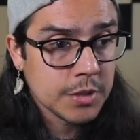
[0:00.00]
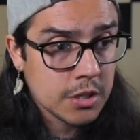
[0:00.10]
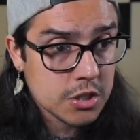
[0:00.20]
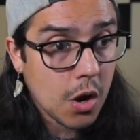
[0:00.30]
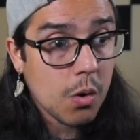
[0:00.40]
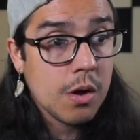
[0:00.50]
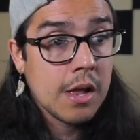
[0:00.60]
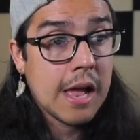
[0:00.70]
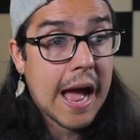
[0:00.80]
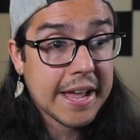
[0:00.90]
So
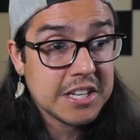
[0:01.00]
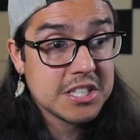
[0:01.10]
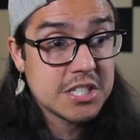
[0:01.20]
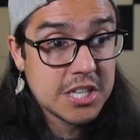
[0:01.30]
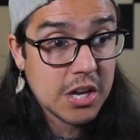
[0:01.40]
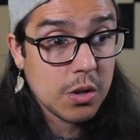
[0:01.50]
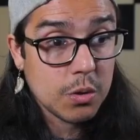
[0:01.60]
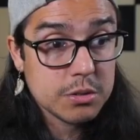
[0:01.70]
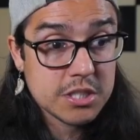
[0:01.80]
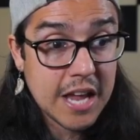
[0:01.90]
I can still
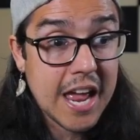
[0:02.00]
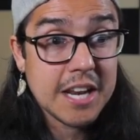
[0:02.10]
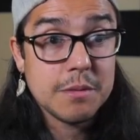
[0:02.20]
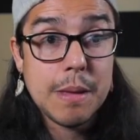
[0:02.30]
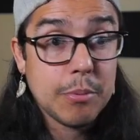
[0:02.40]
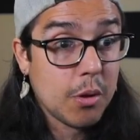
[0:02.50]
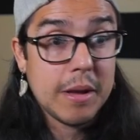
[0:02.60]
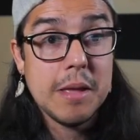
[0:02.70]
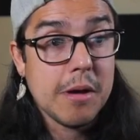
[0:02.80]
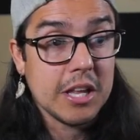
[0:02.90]
send people on my
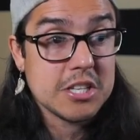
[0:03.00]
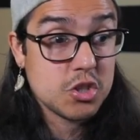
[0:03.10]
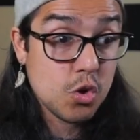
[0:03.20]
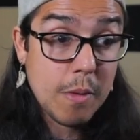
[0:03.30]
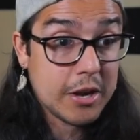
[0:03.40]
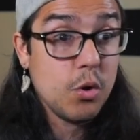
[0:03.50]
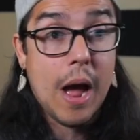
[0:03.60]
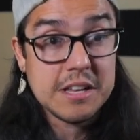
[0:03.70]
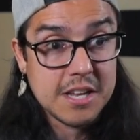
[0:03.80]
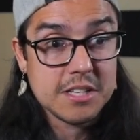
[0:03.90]
email list to my new
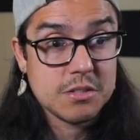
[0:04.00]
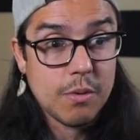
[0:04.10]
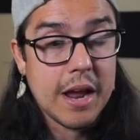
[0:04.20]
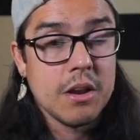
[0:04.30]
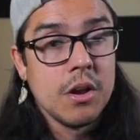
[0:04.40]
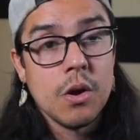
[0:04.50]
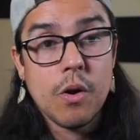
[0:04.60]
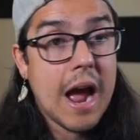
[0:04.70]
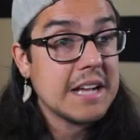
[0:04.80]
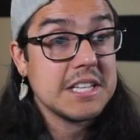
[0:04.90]
assets, right? Or
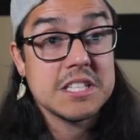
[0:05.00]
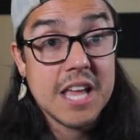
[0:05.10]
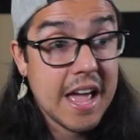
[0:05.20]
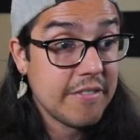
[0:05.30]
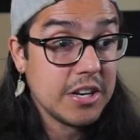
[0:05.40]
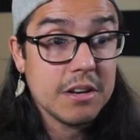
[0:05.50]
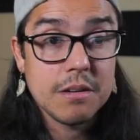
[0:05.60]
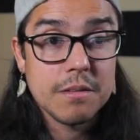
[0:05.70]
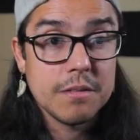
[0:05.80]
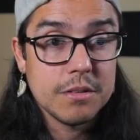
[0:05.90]
assets they haven't
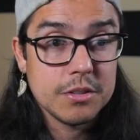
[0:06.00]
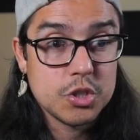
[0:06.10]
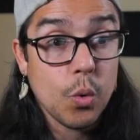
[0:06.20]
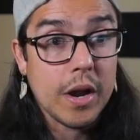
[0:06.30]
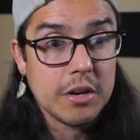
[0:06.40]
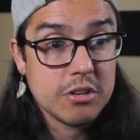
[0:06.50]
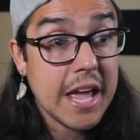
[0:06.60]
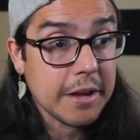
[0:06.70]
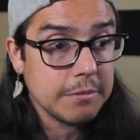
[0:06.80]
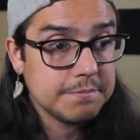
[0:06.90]
joined or taken.